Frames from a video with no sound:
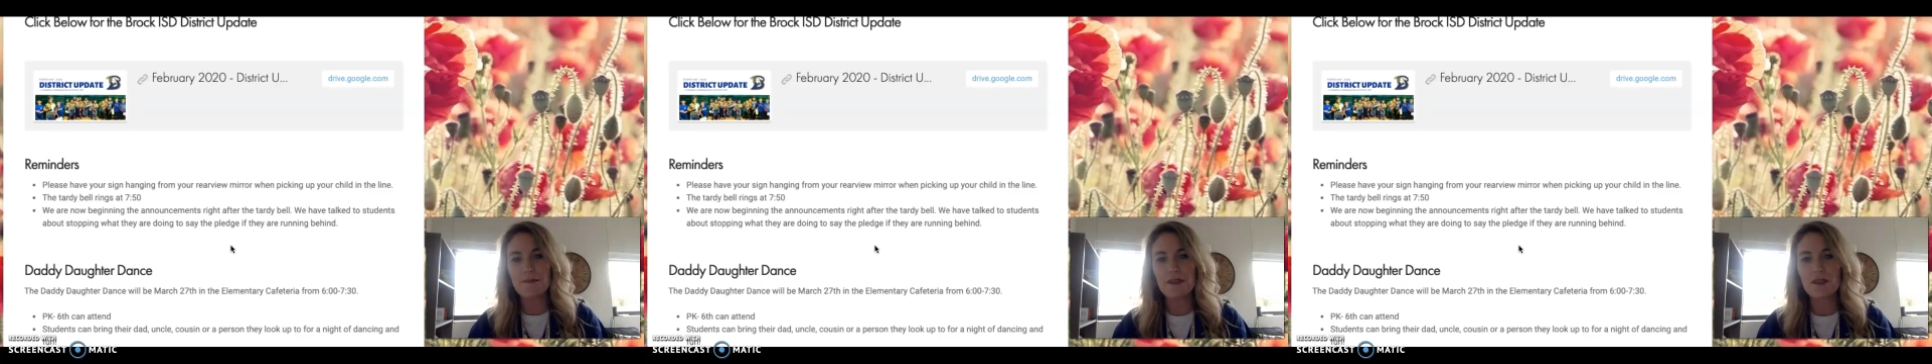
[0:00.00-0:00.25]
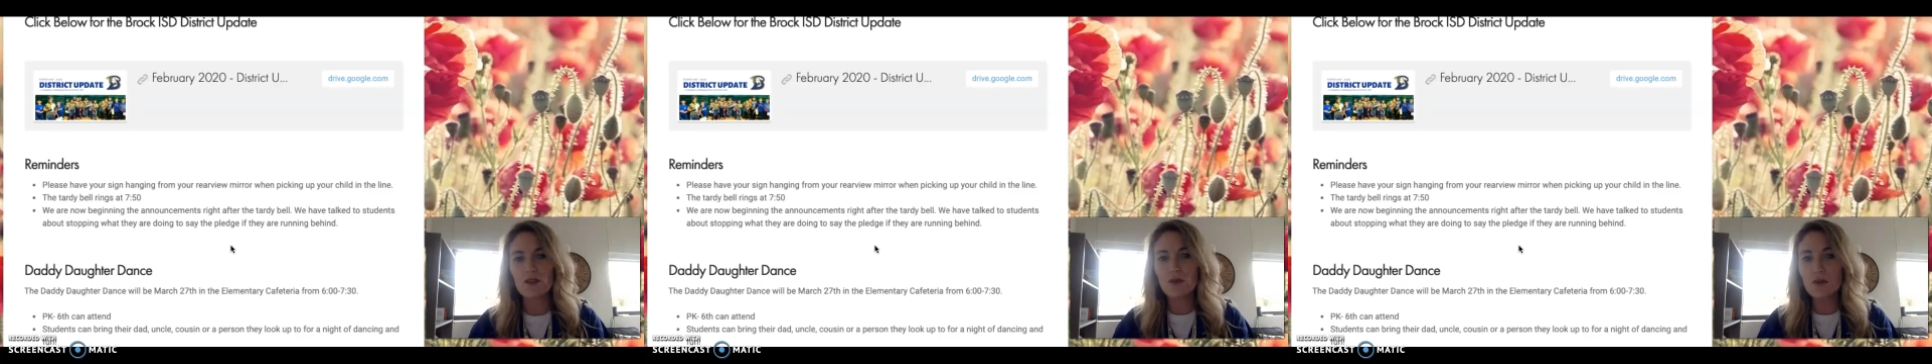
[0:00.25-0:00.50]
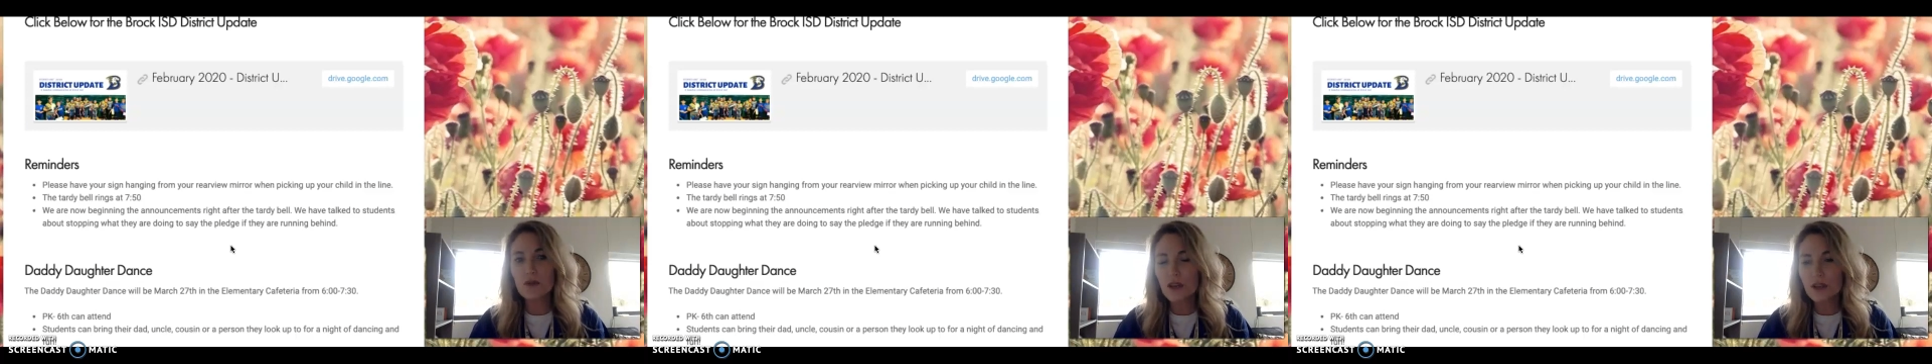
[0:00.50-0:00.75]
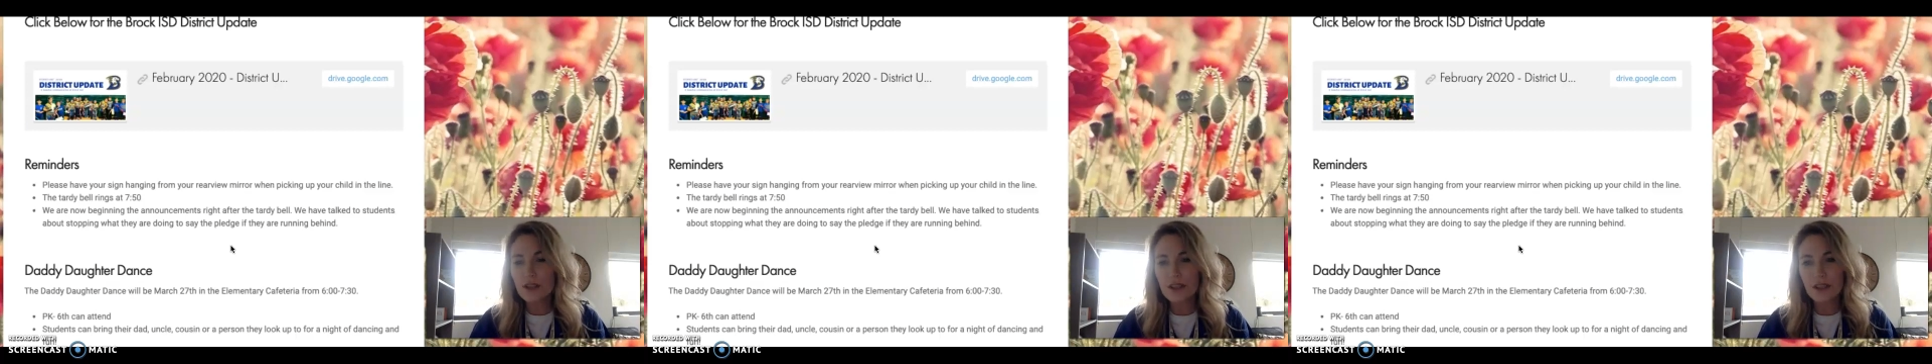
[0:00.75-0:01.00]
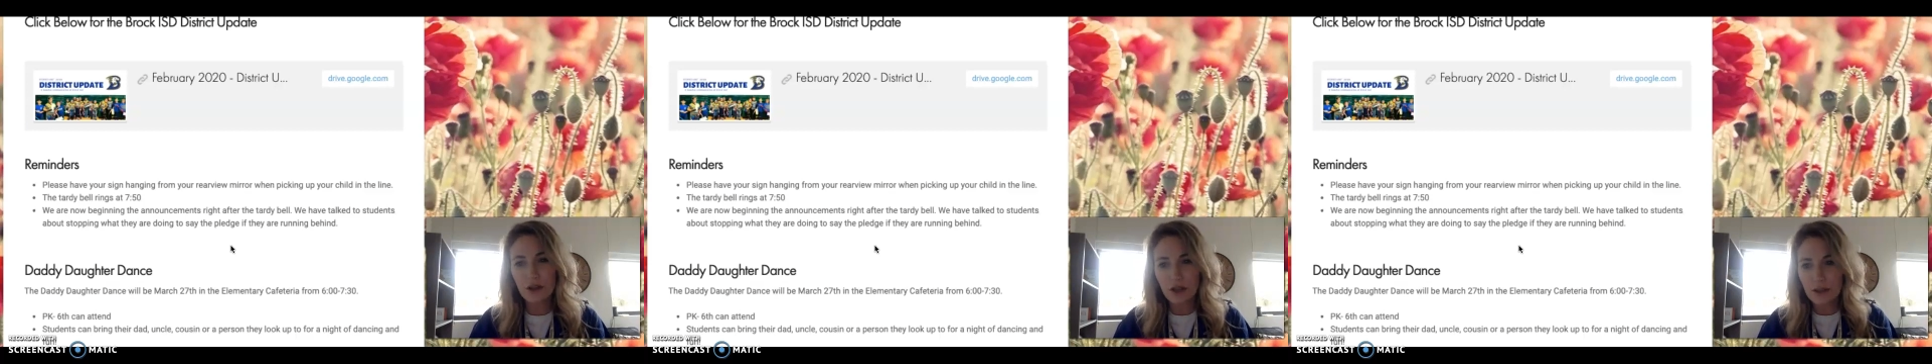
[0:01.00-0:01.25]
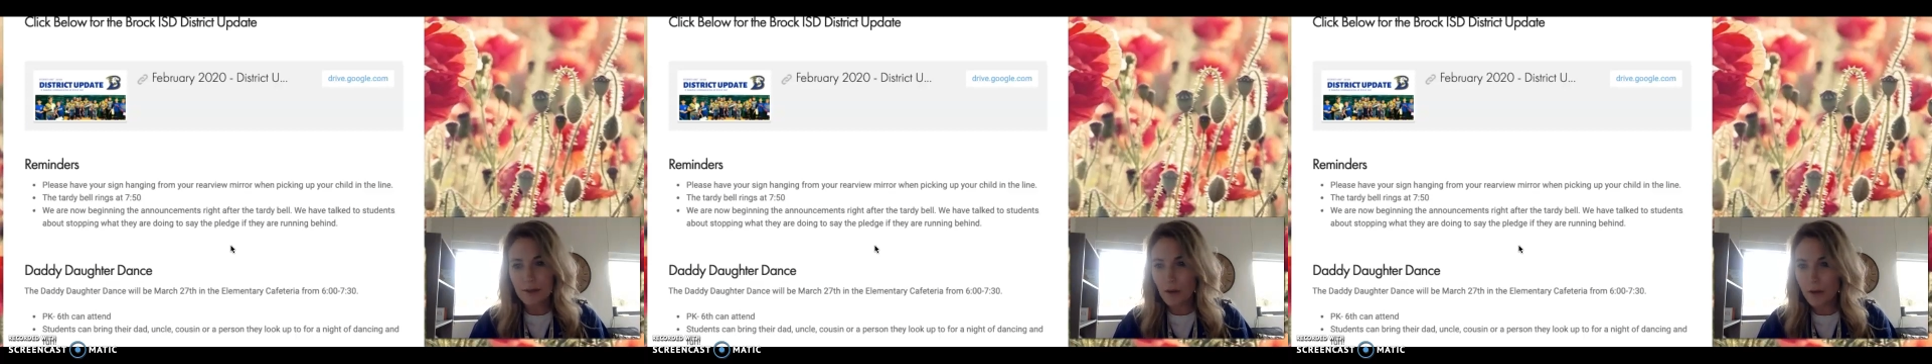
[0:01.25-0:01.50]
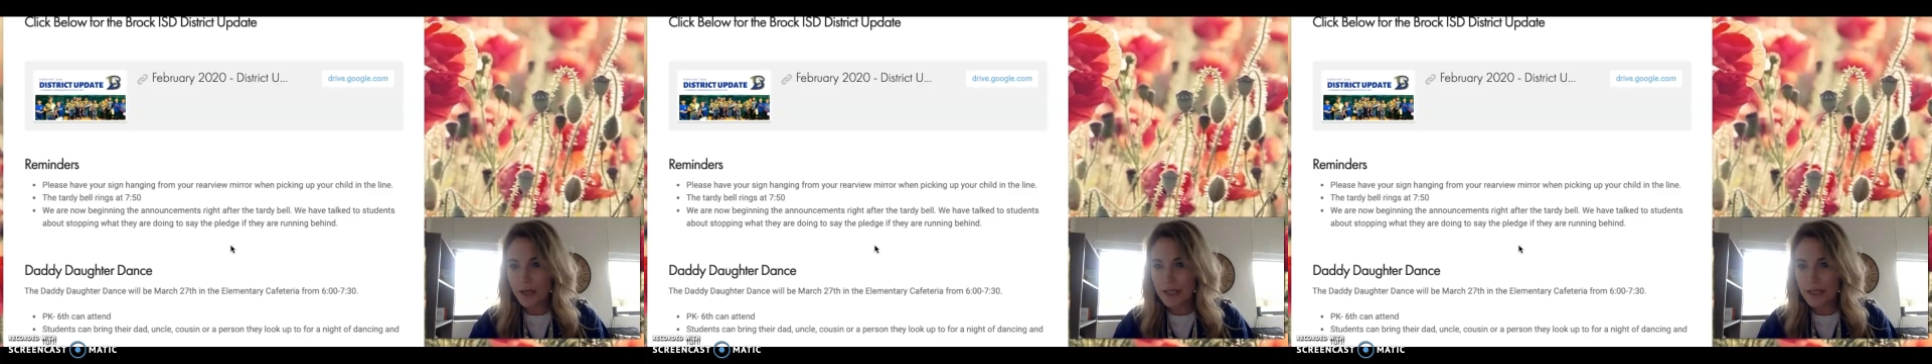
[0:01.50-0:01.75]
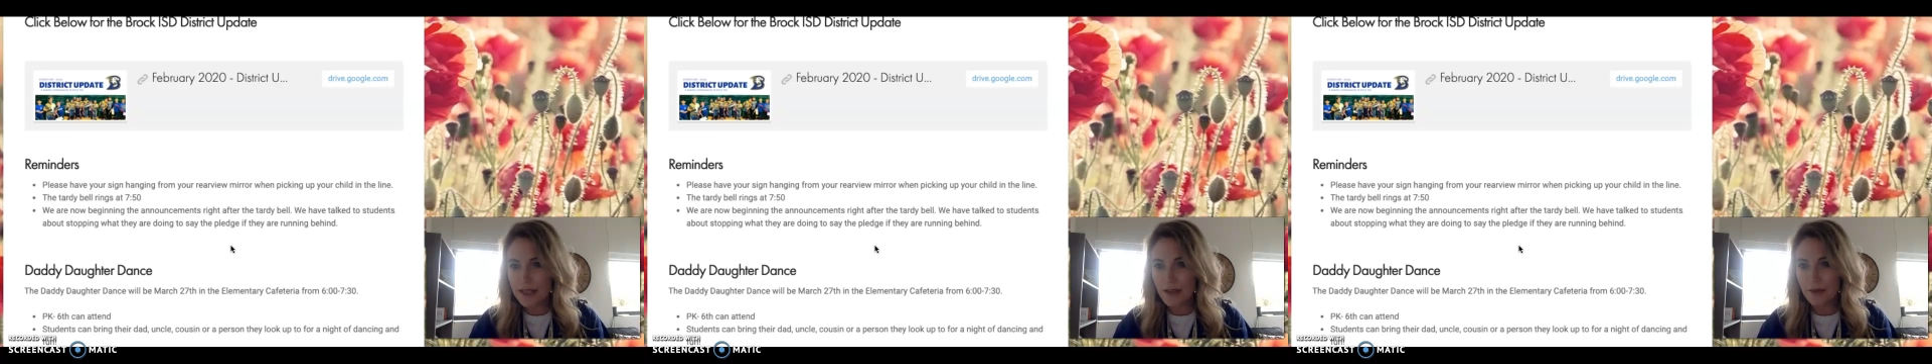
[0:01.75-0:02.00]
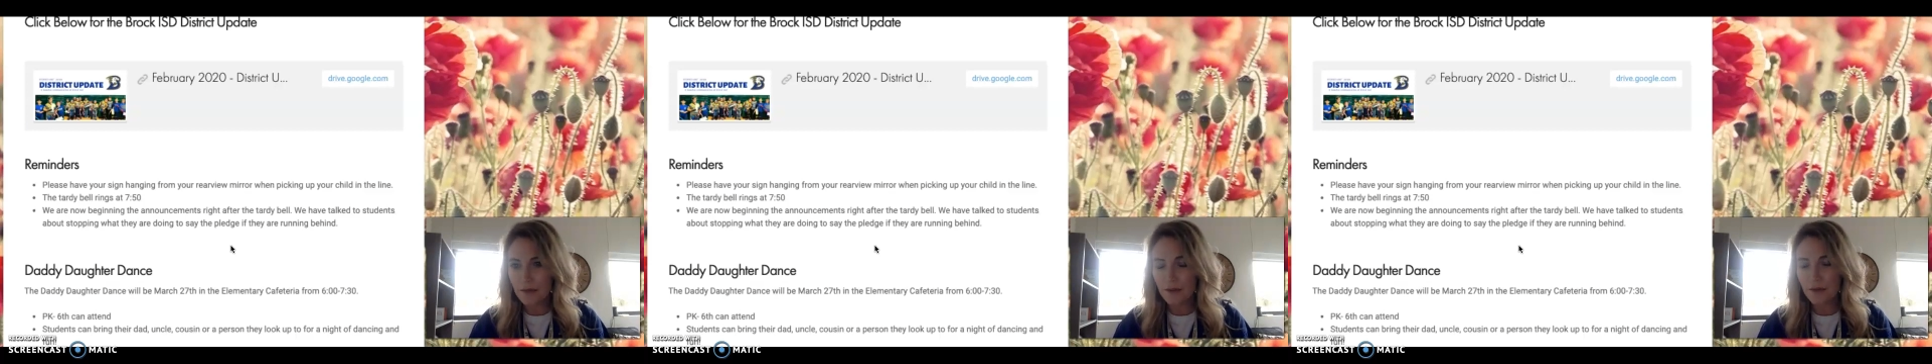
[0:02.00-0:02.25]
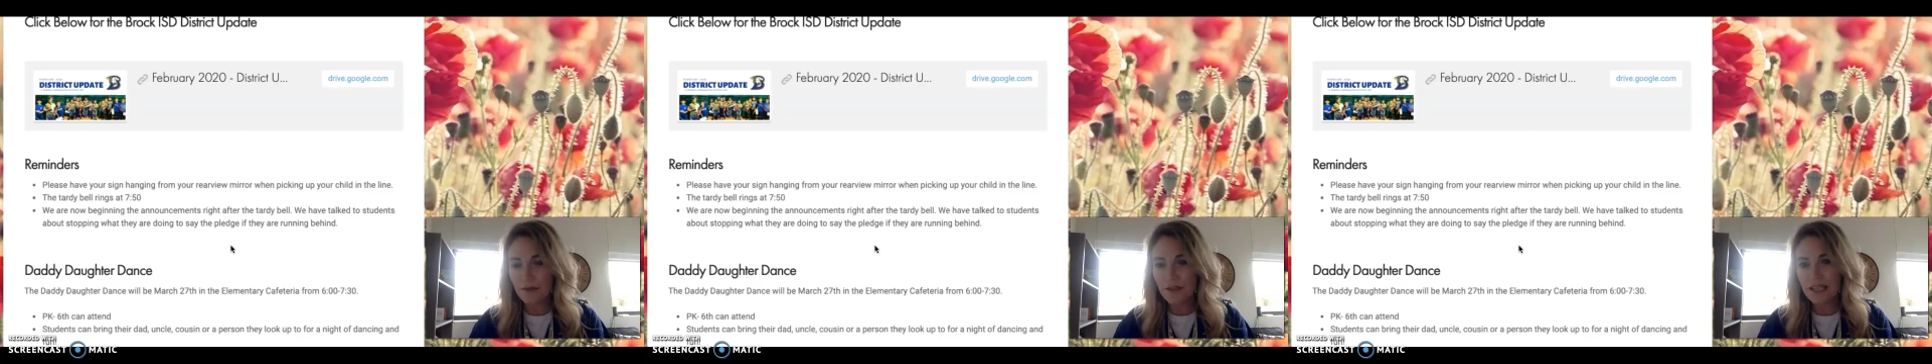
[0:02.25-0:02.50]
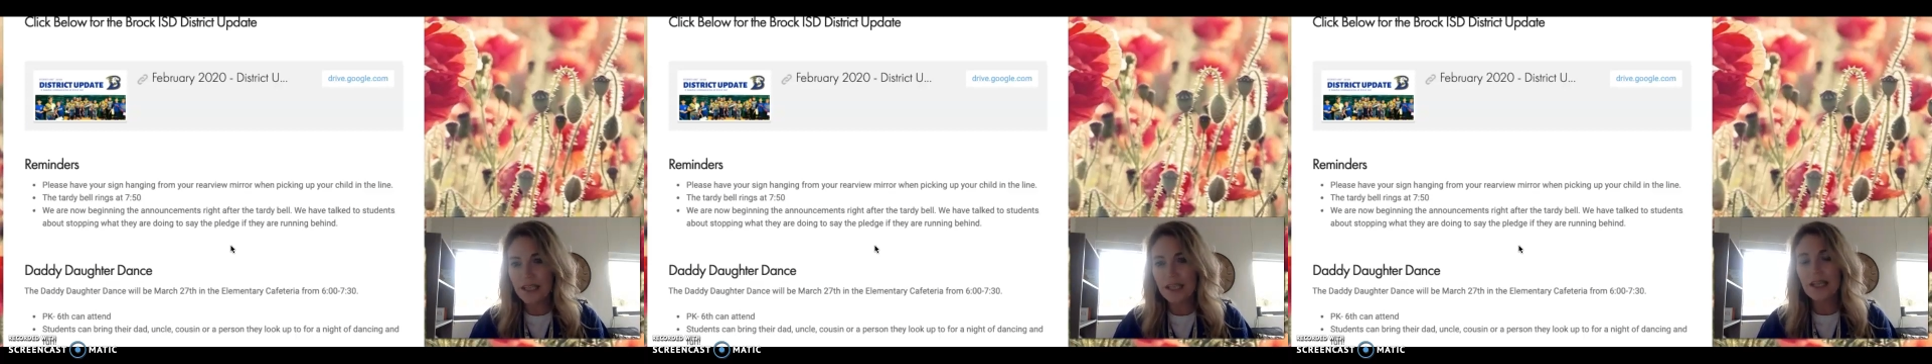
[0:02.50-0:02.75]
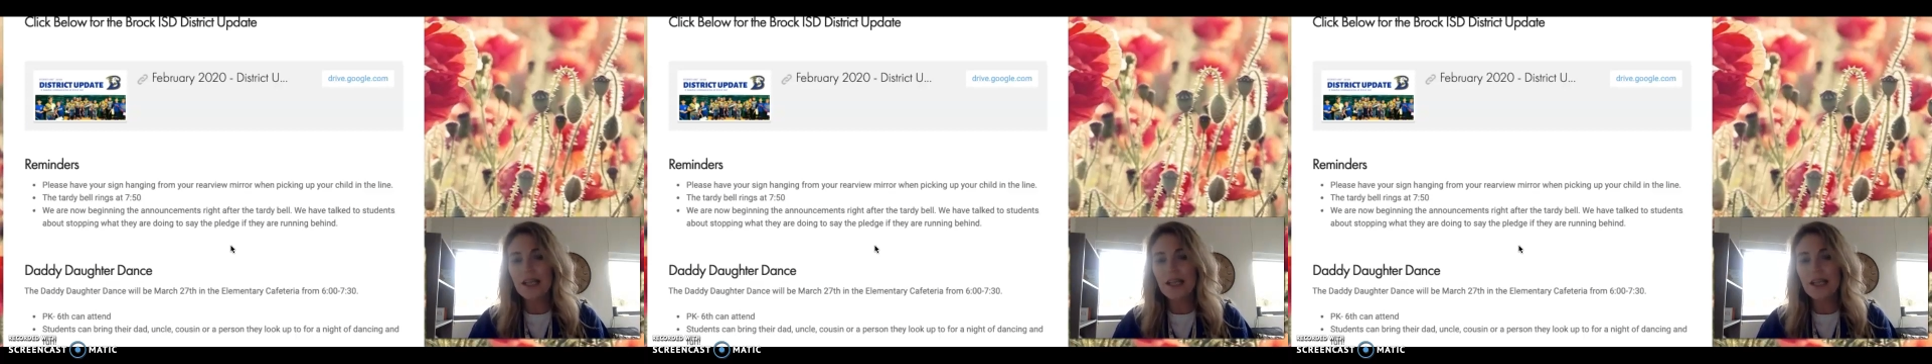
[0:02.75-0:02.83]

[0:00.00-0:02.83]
School starts, the tardy bell rings at 7:50.